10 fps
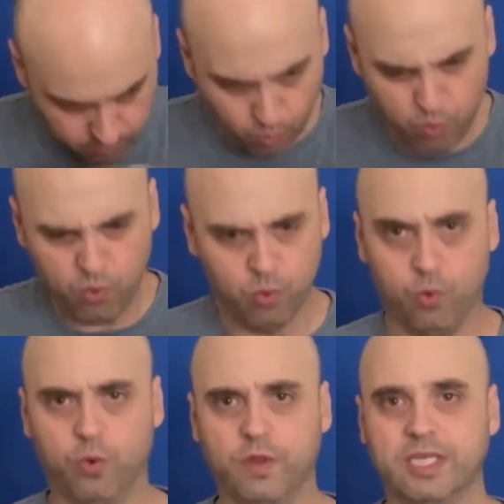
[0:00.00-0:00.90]

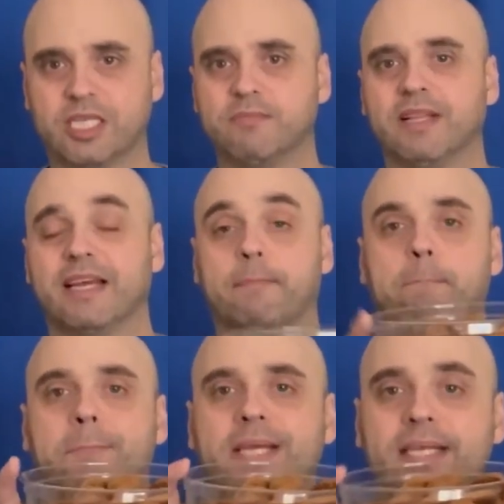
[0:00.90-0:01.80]
Ooh, they smell
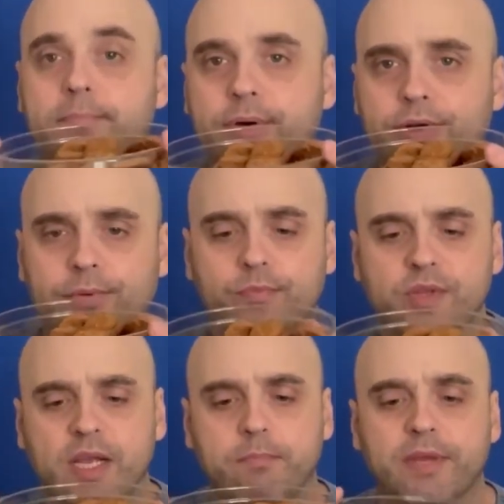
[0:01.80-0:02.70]
like peanut butter. It's
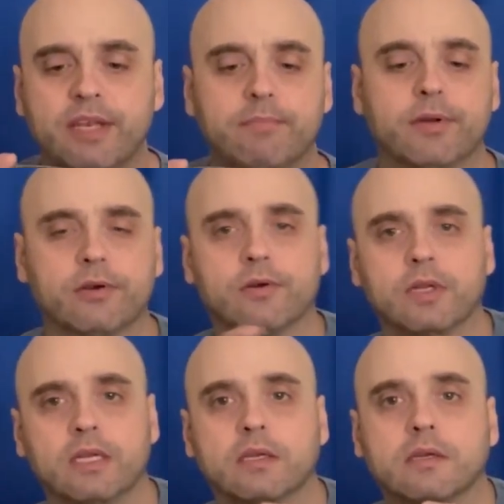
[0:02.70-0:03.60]
like a peanut
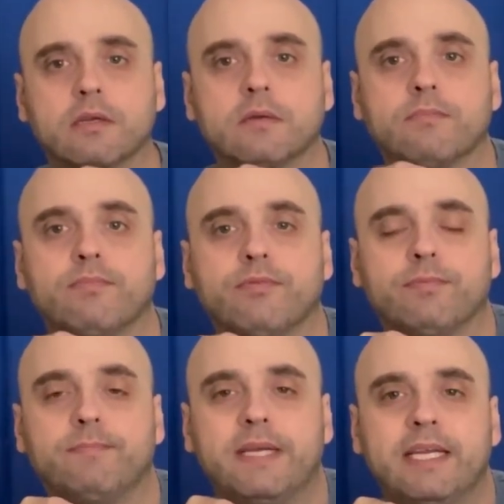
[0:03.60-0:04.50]
butter like
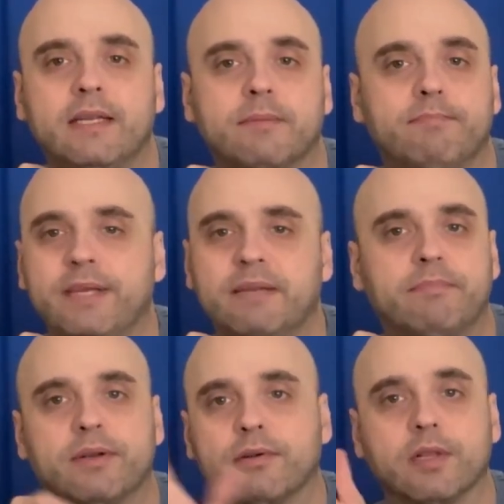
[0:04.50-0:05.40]
peanut
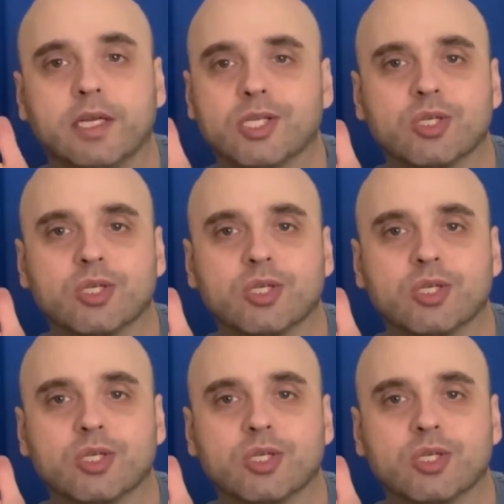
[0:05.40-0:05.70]
butter party.